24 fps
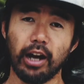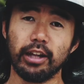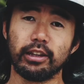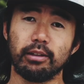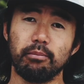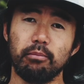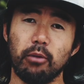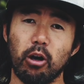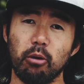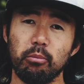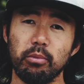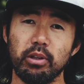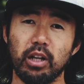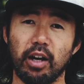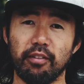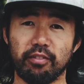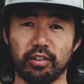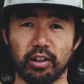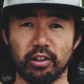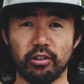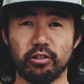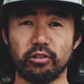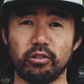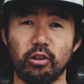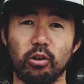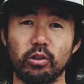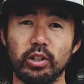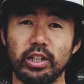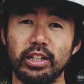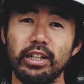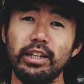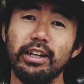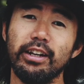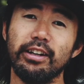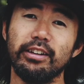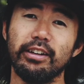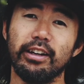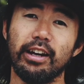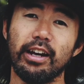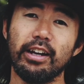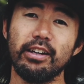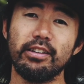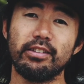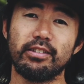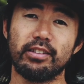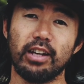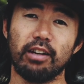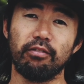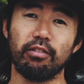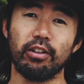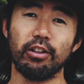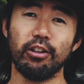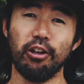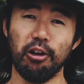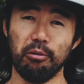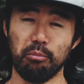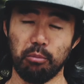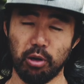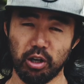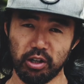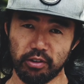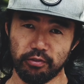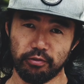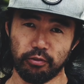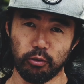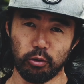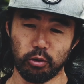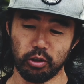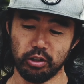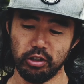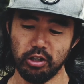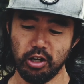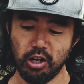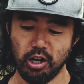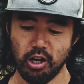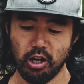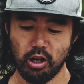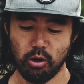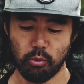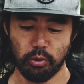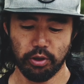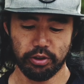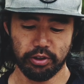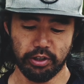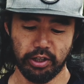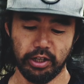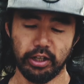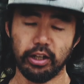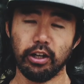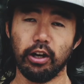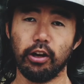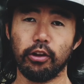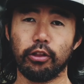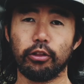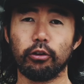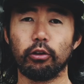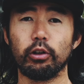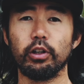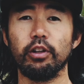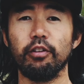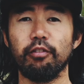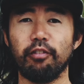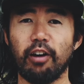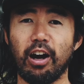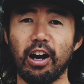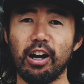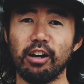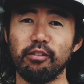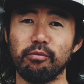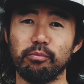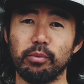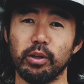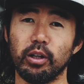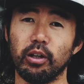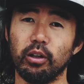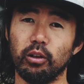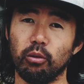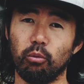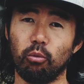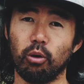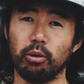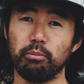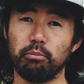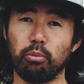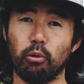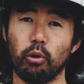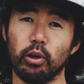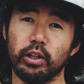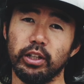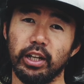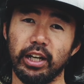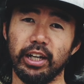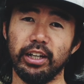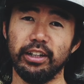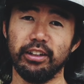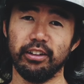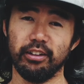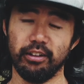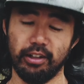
At the moment, I've got a Sony A7 Mark IV with a 35mm 1.8